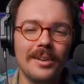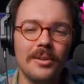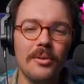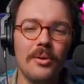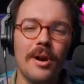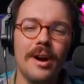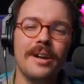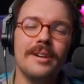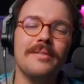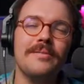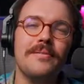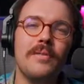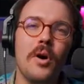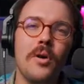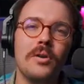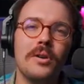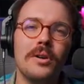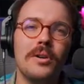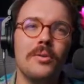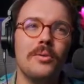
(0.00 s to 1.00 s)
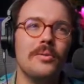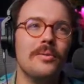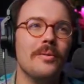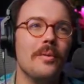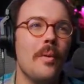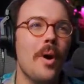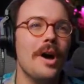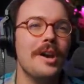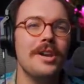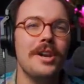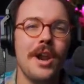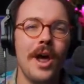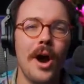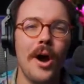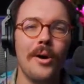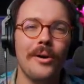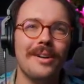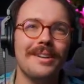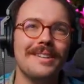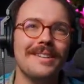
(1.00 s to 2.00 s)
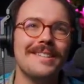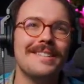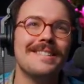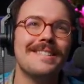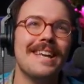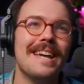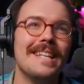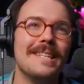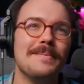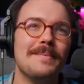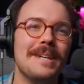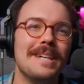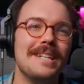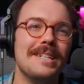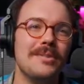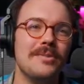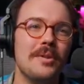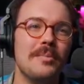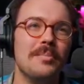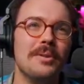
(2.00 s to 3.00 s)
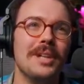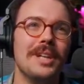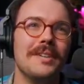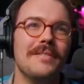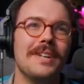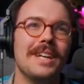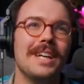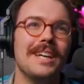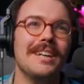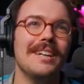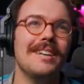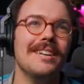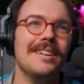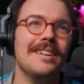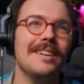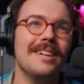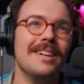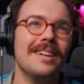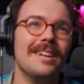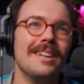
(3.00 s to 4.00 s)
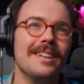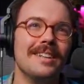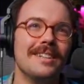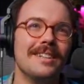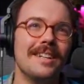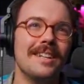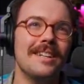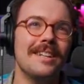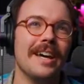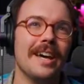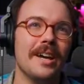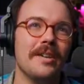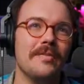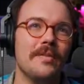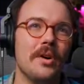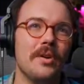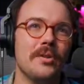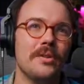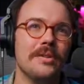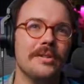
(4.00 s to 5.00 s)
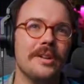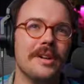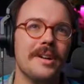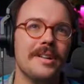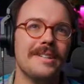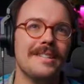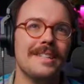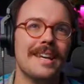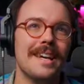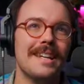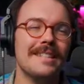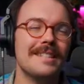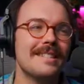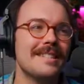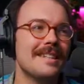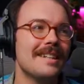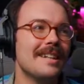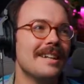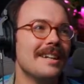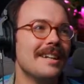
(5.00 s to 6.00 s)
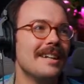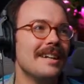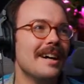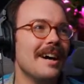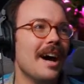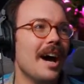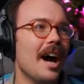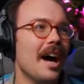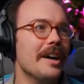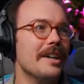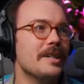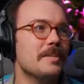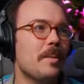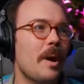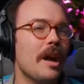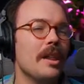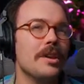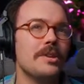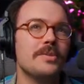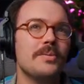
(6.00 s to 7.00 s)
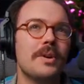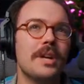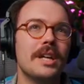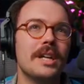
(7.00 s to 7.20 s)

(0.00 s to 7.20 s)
one note just sends me into oblivion in like a vocal nerd sense. Sprylos, when it